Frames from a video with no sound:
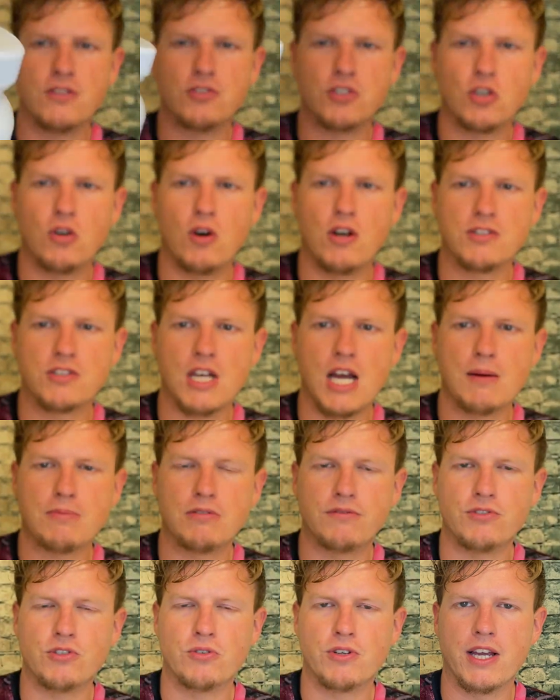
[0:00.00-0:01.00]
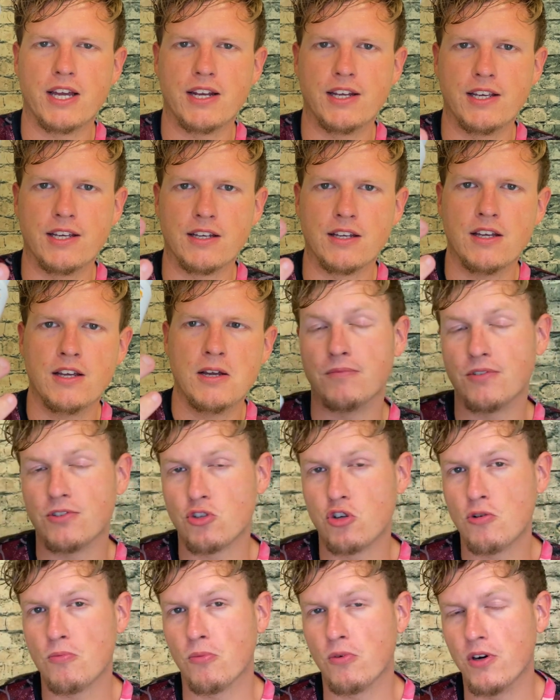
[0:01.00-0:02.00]
So on top of you getting
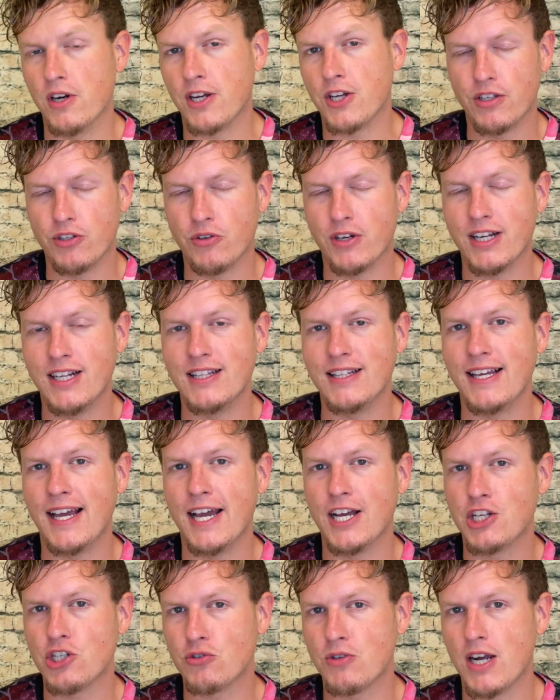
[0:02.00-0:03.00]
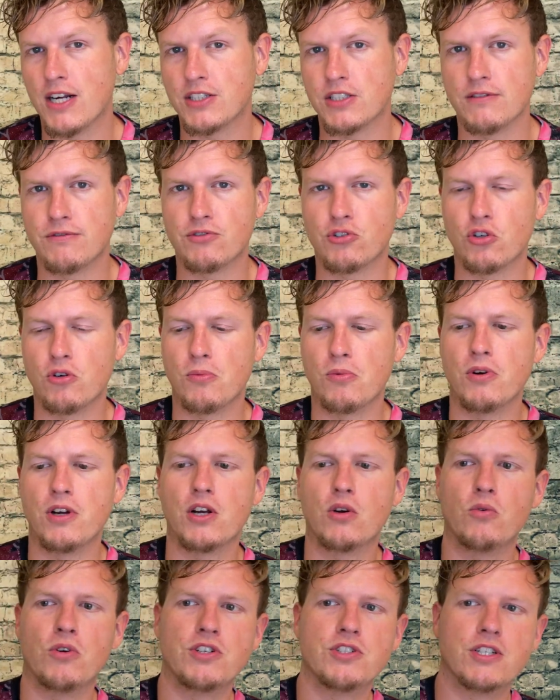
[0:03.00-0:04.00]
turmeric, you're getting the extract of
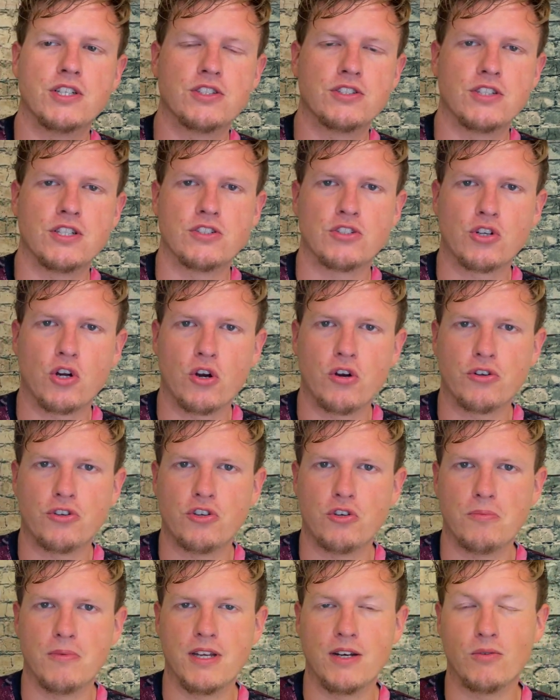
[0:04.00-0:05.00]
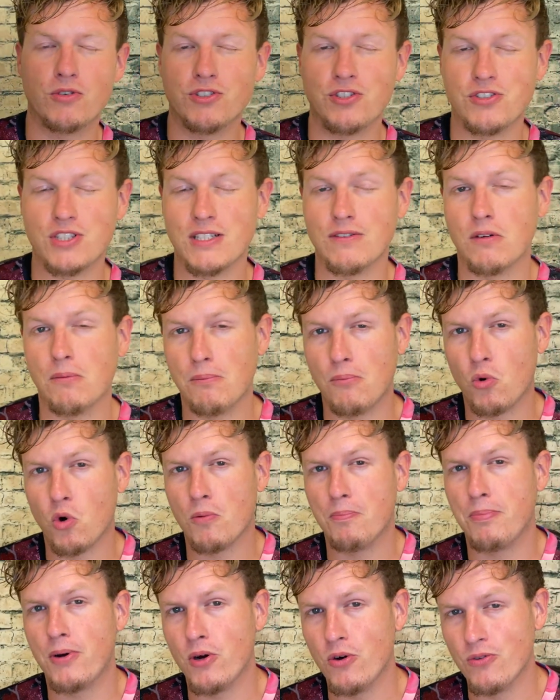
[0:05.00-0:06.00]
turmeric, which is this curcumin, which is even more
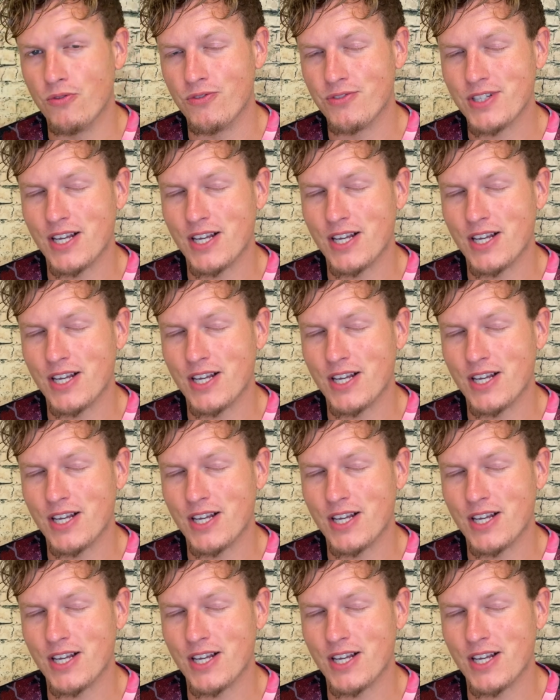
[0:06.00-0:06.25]
potent.